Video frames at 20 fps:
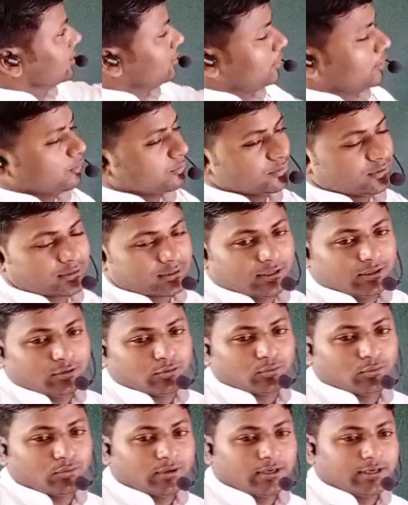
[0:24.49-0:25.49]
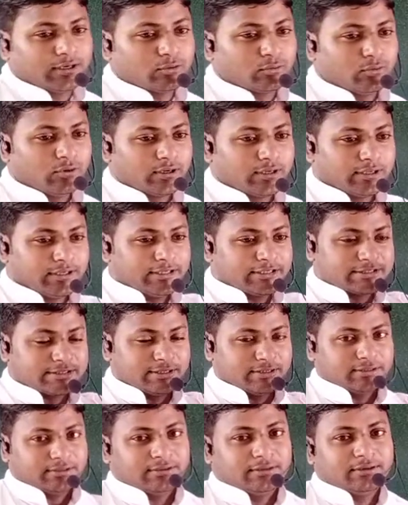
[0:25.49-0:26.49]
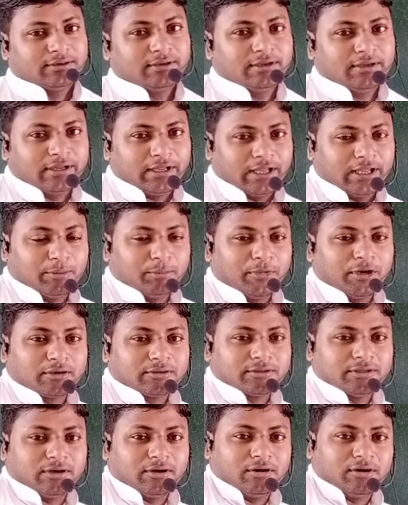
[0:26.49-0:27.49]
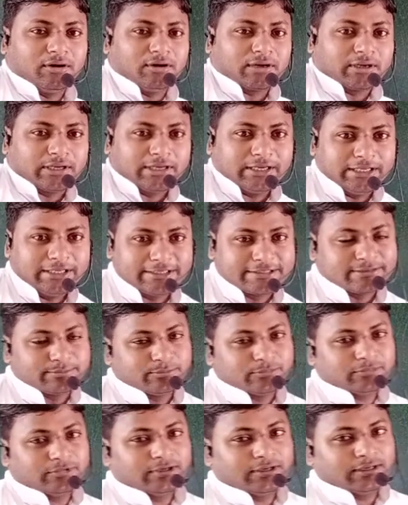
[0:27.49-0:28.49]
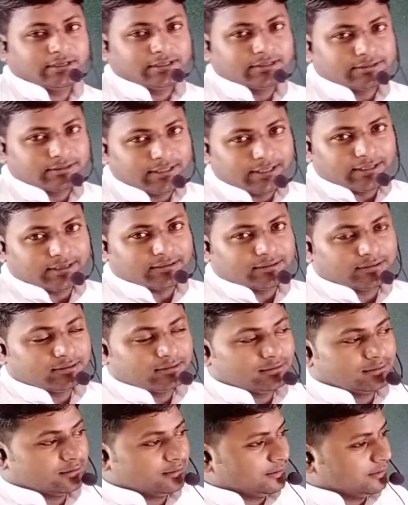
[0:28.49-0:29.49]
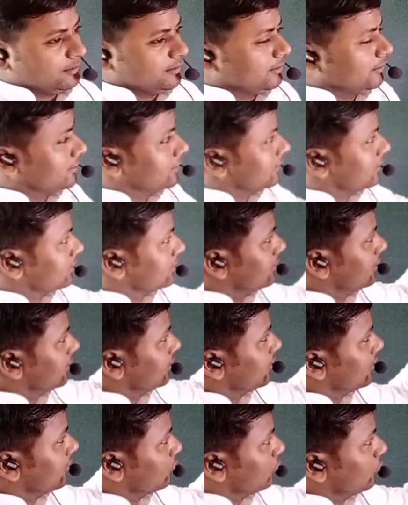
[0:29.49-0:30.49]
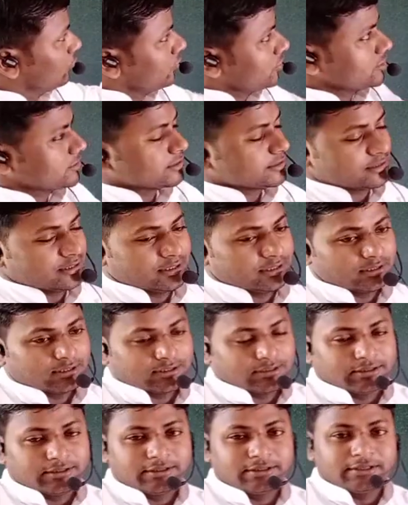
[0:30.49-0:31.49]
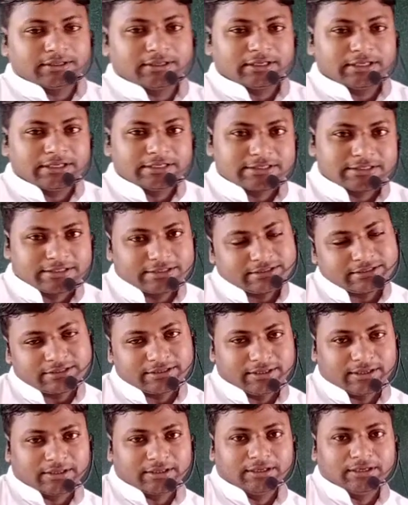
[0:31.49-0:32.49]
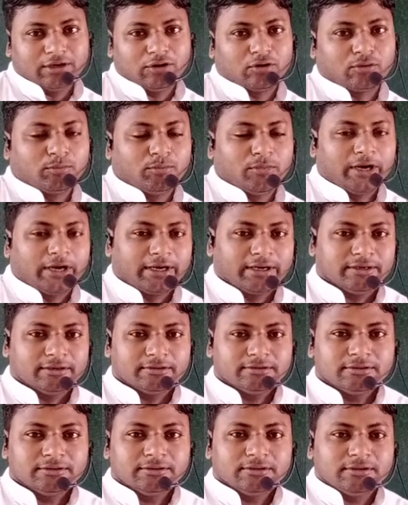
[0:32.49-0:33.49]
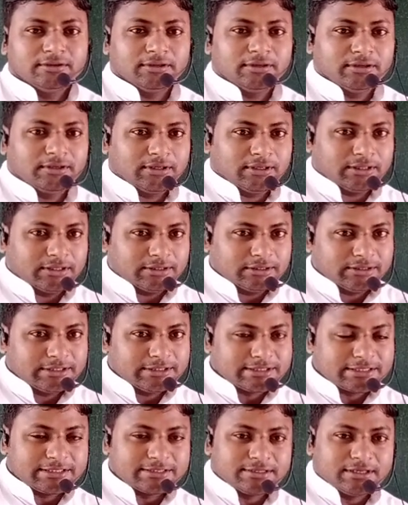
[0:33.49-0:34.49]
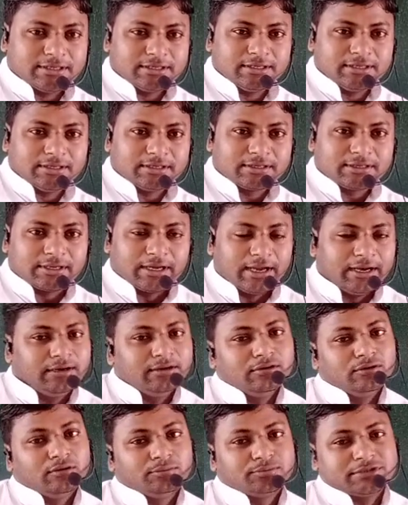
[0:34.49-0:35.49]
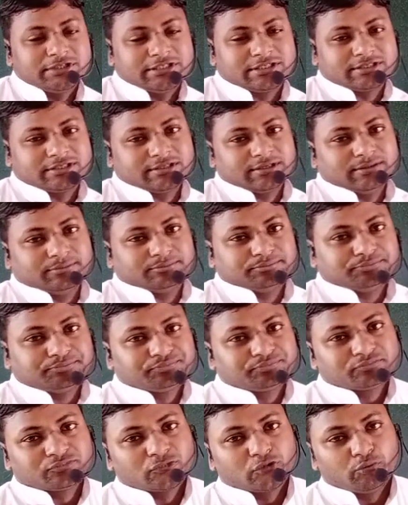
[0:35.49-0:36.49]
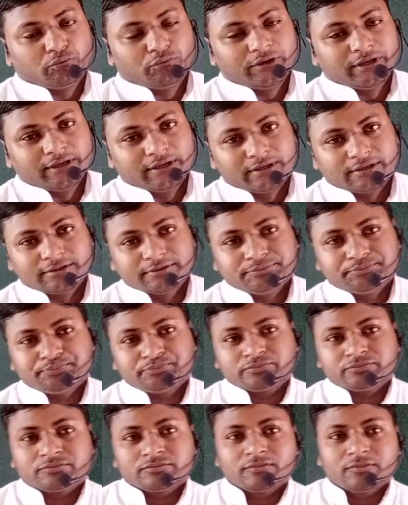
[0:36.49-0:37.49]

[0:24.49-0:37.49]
about the control and coordination among the organisms, then the first thing is stuck in our mind. This is a kind of system where